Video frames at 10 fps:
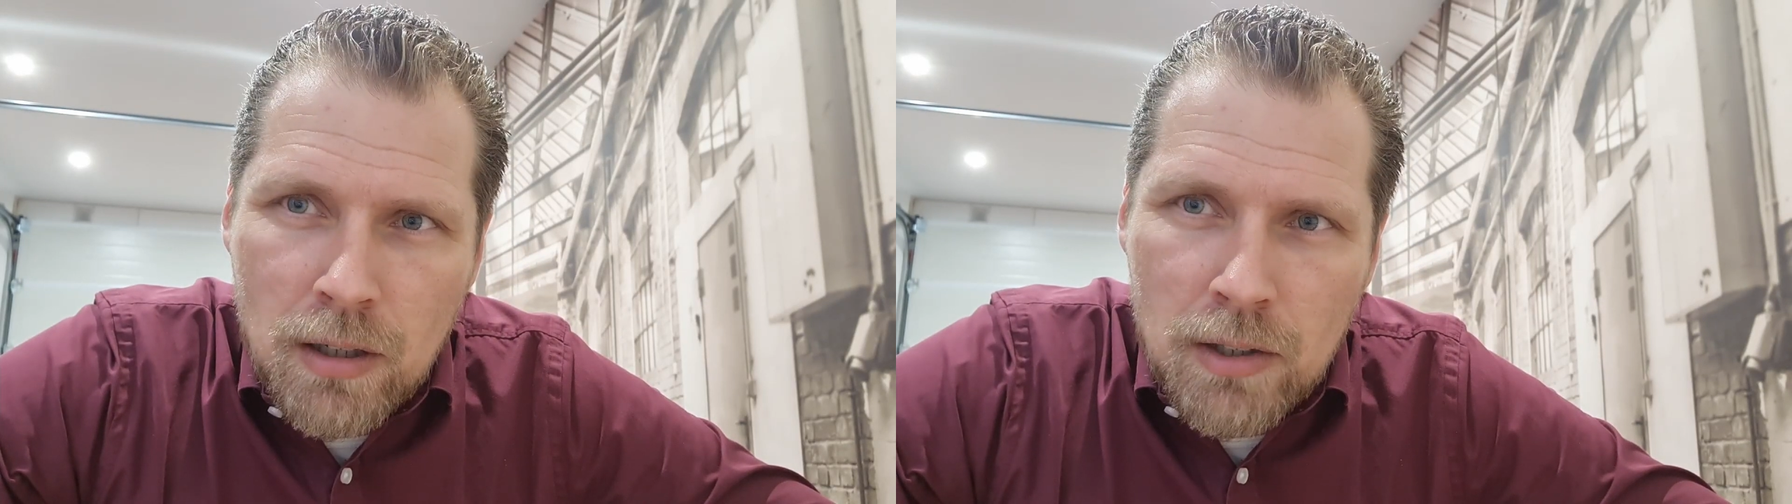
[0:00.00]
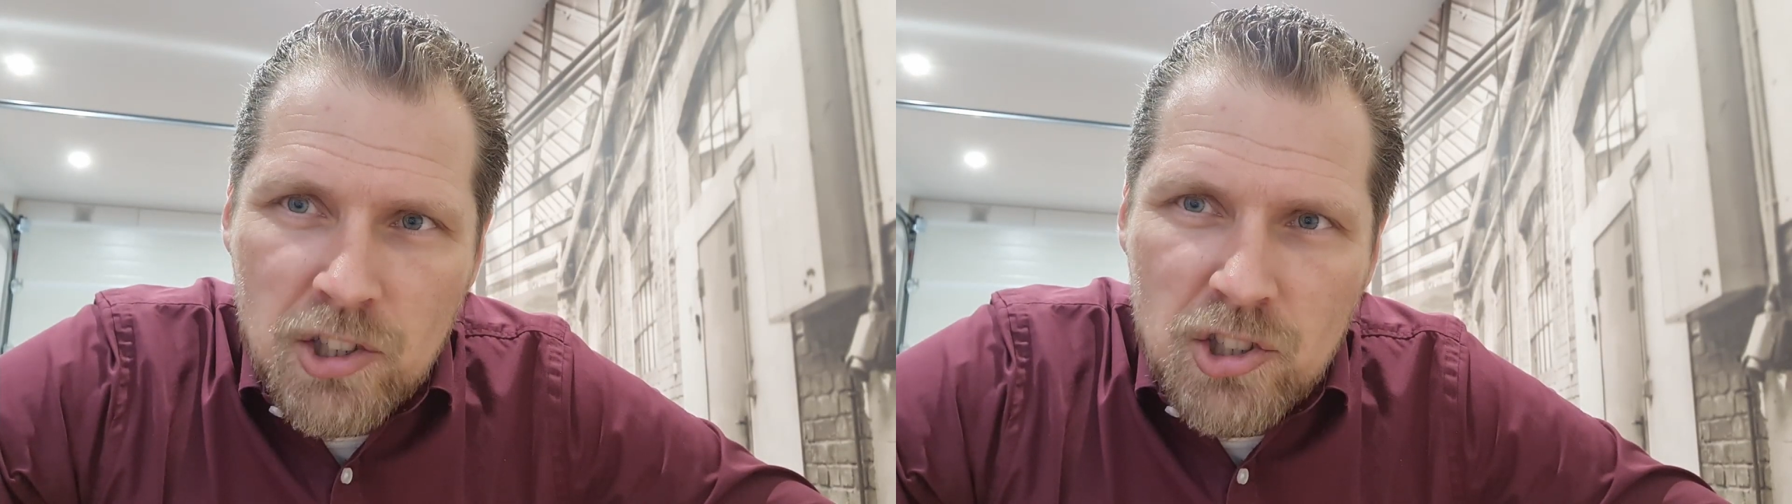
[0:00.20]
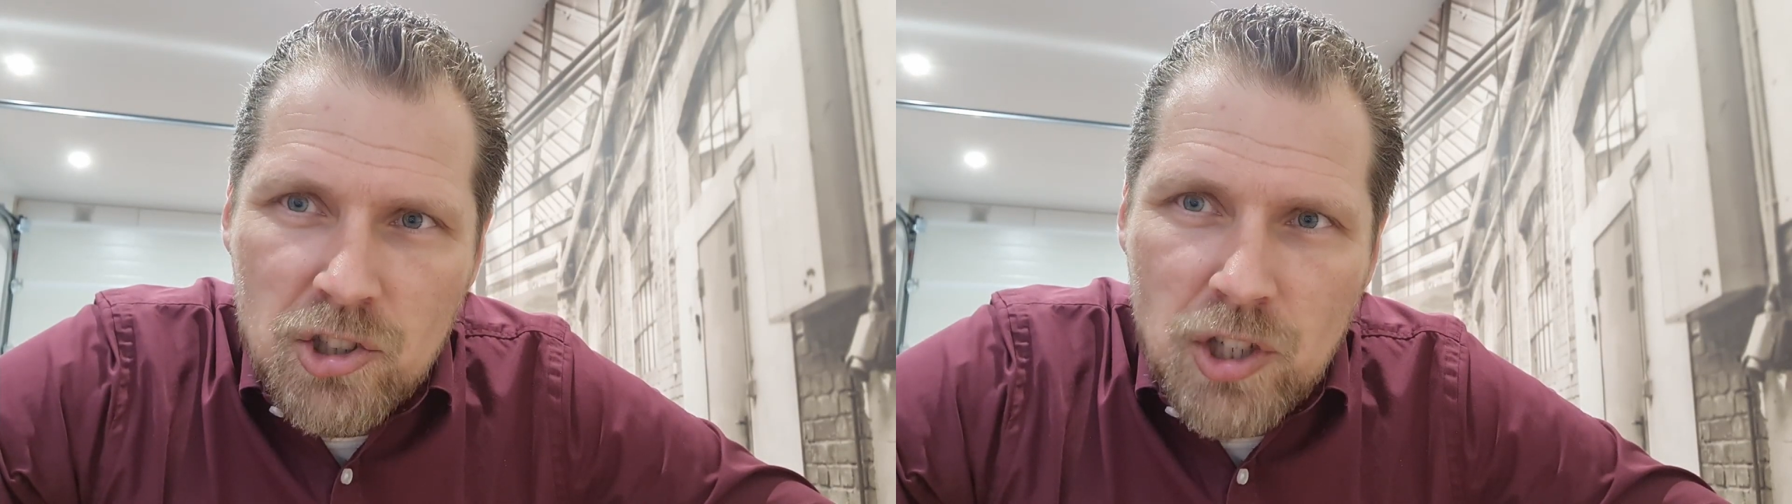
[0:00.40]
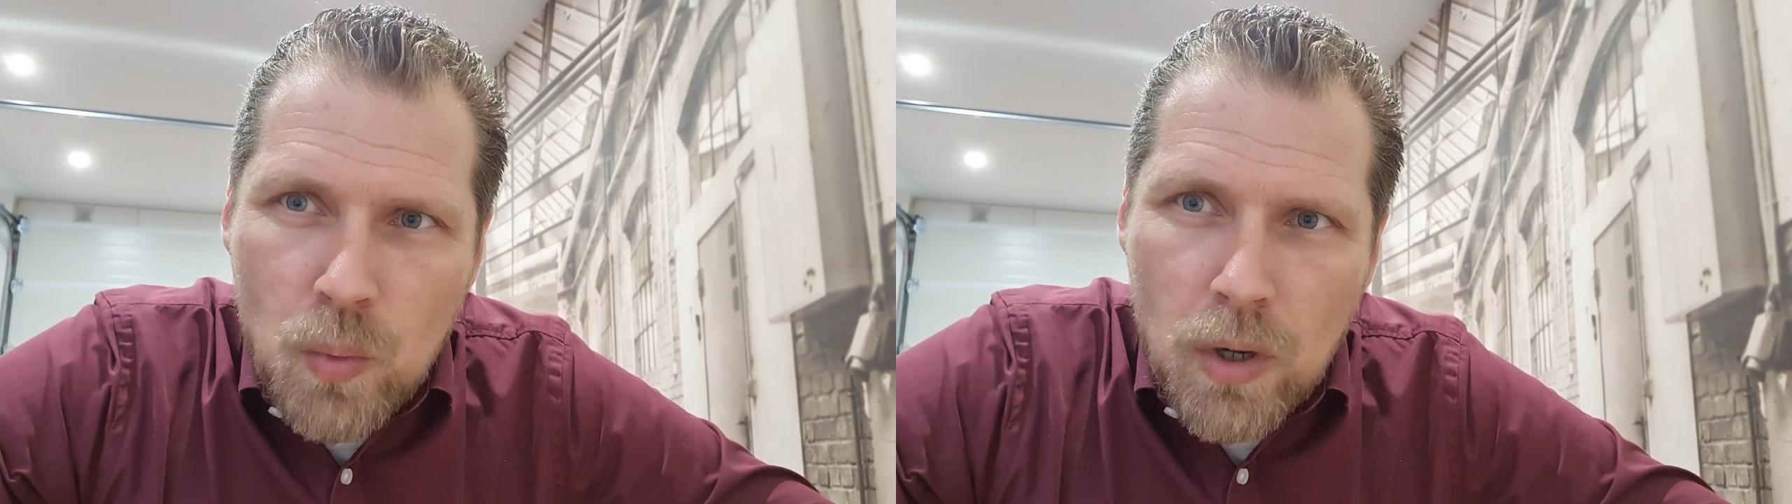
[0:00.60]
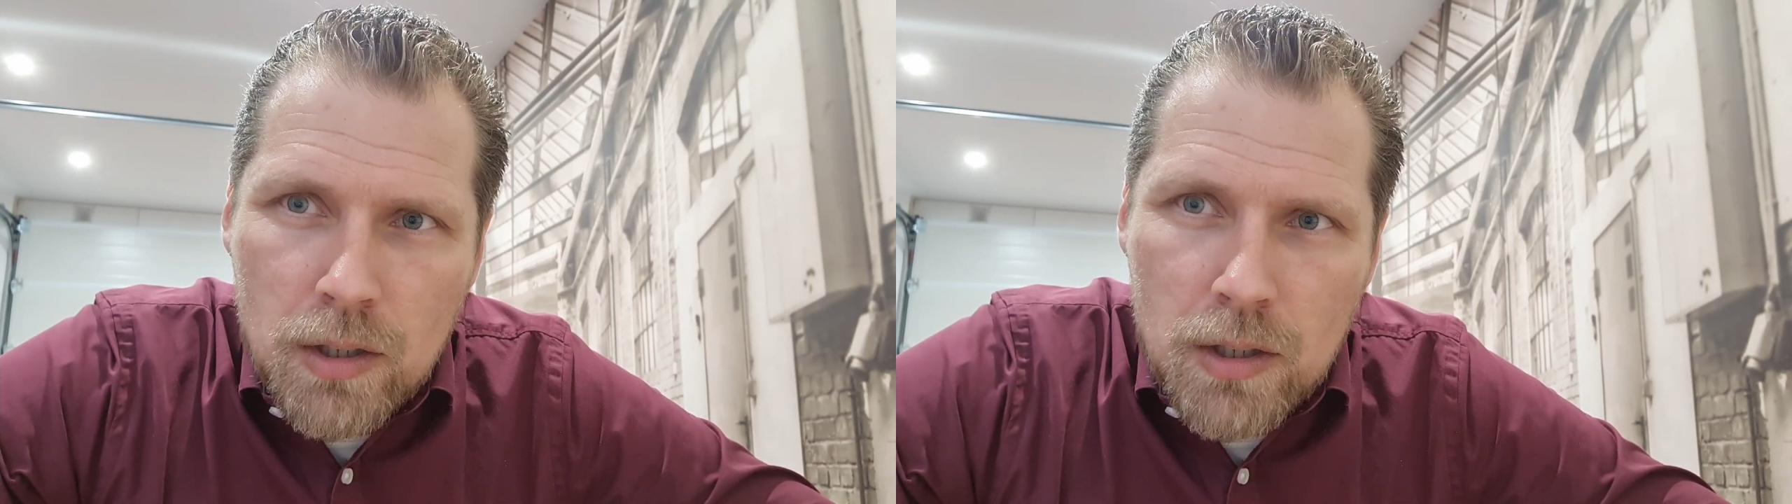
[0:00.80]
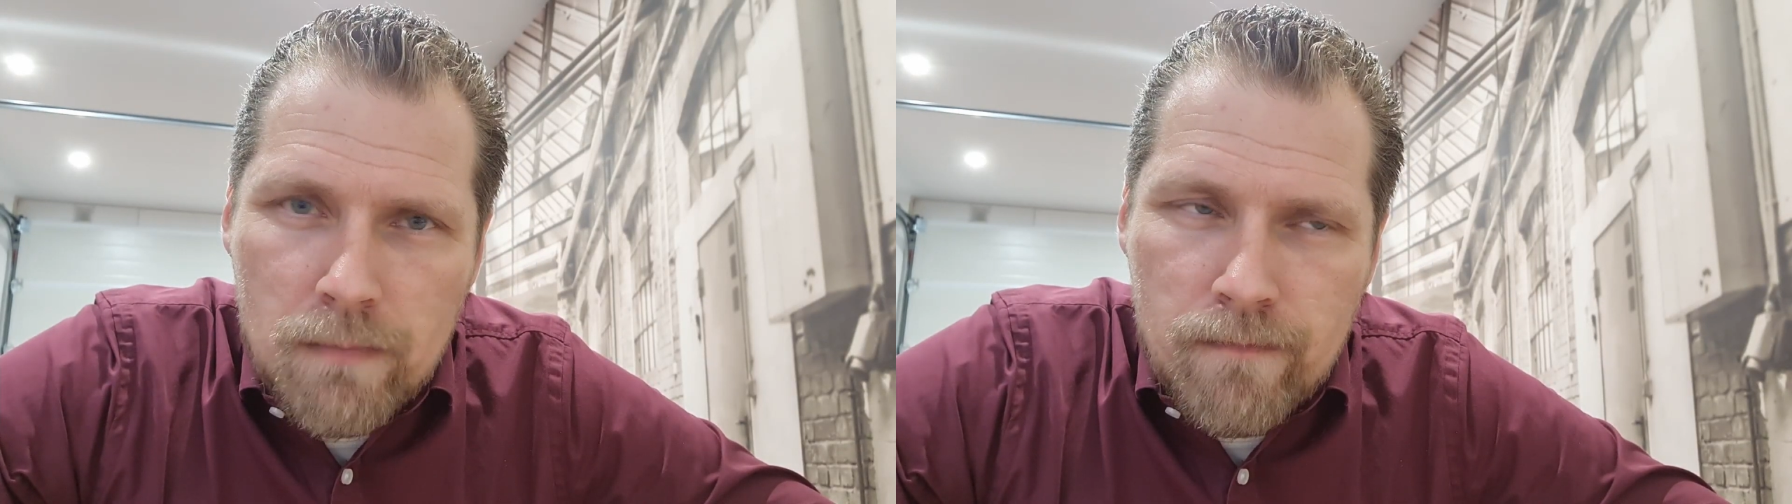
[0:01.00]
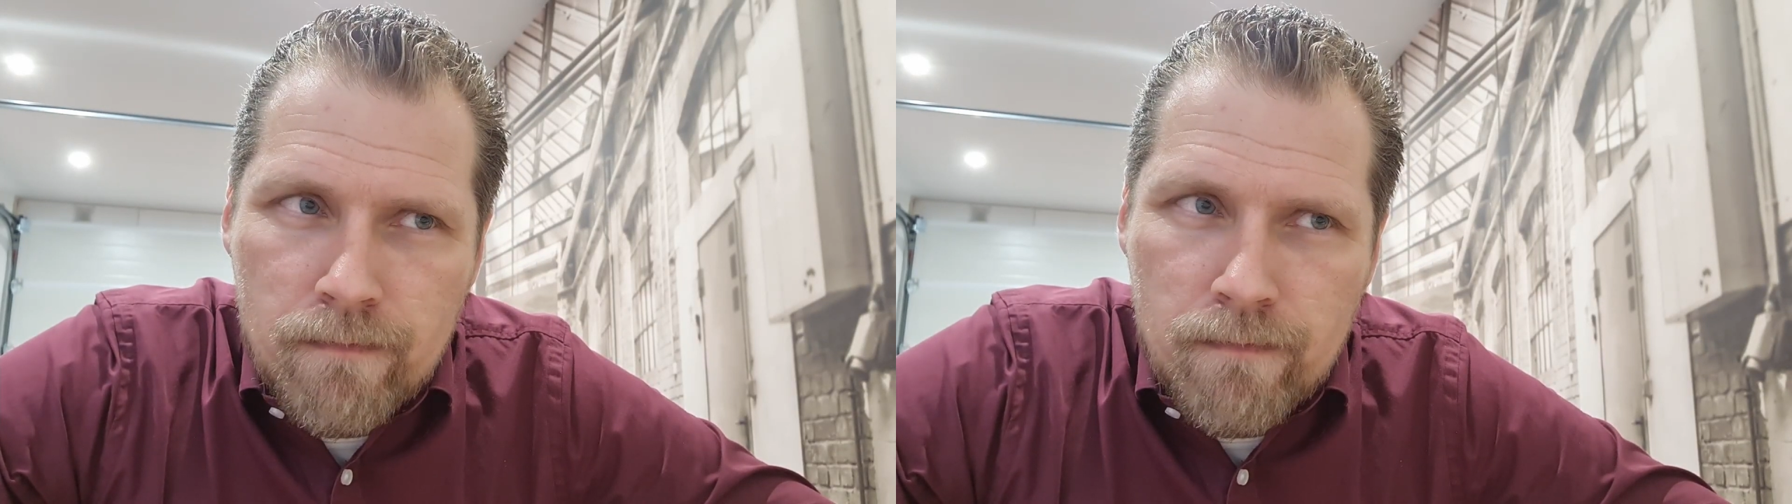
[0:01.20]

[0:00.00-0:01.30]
on the seawater.